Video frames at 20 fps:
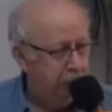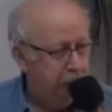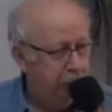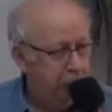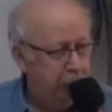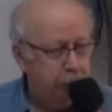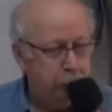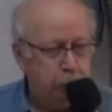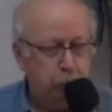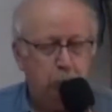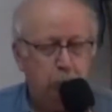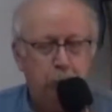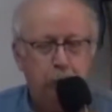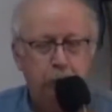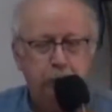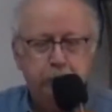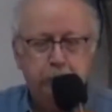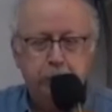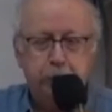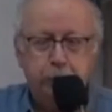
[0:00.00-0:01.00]
His word
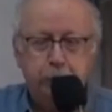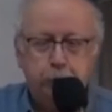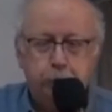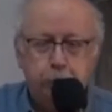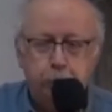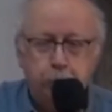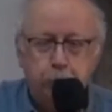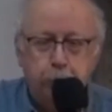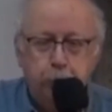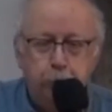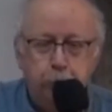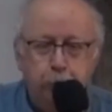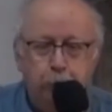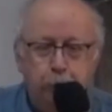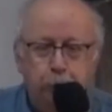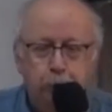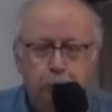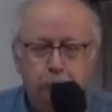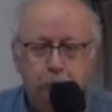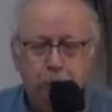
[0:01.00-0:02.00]
is either true
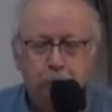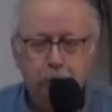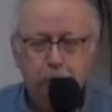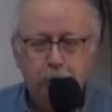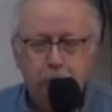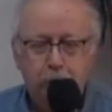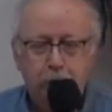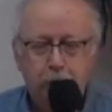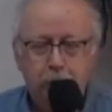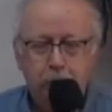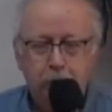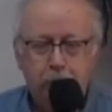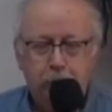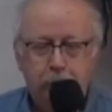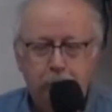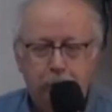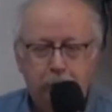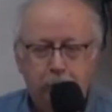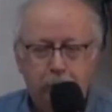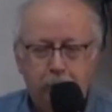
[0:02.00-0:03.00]

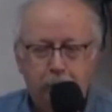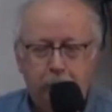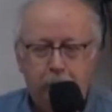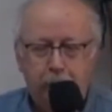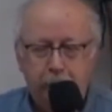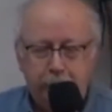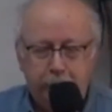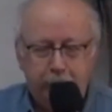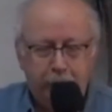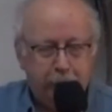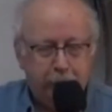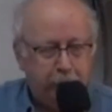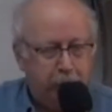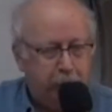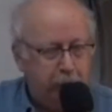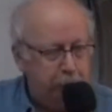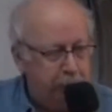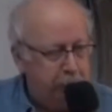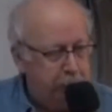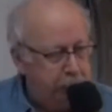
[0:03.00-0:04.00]
and
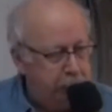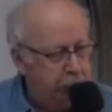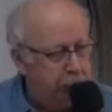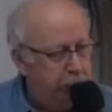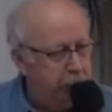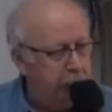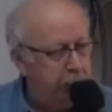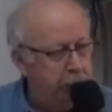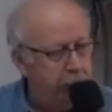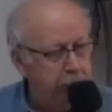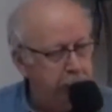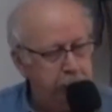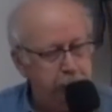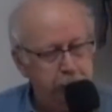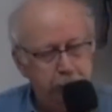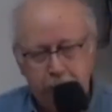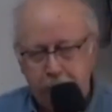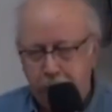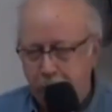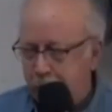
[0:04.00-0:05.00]
cannot be changed,
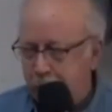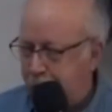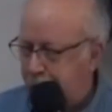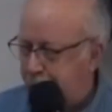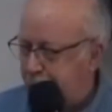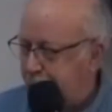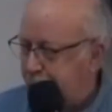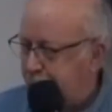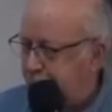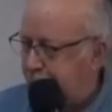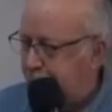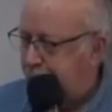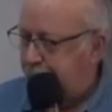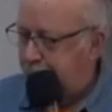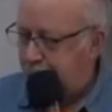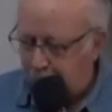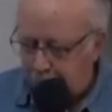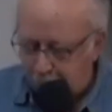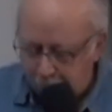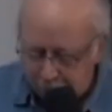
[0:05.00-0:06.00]
or